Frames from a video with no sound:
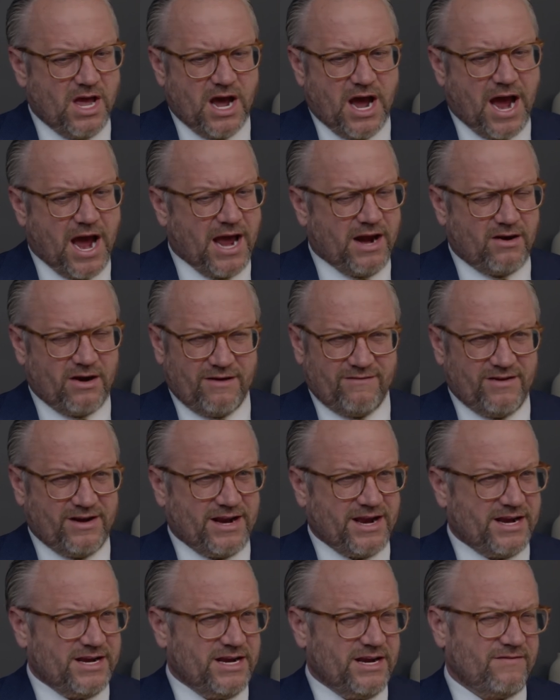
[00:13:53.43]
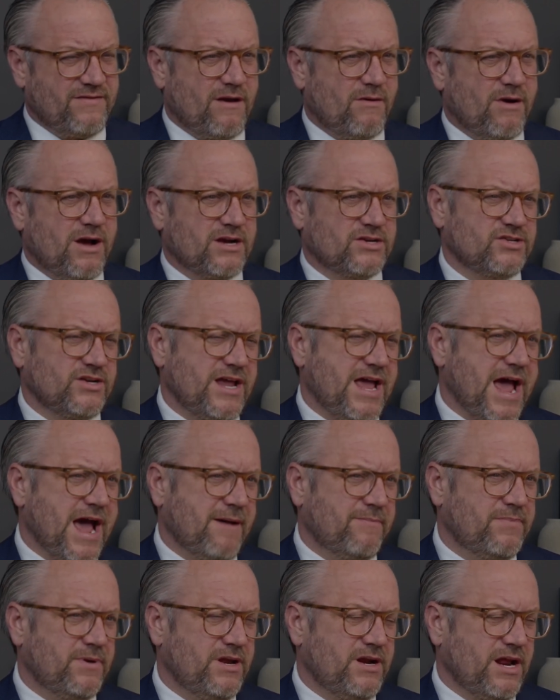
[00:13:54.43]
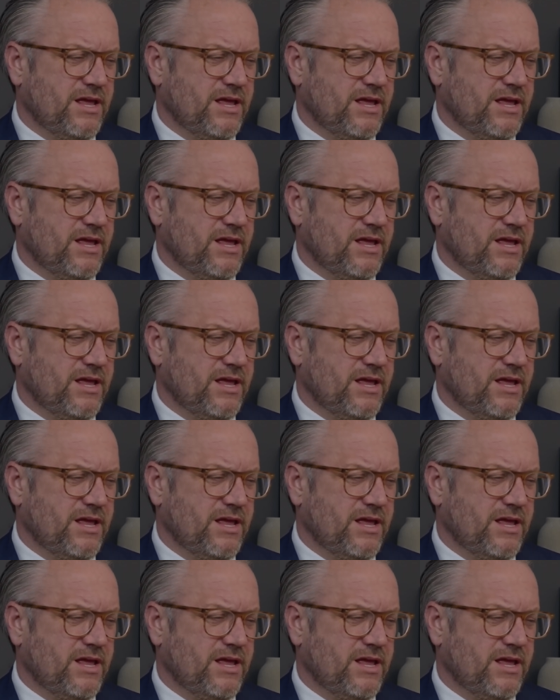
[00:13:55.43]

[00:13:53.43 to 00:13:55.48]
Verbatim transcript: I don't have any idea if that will actually happen.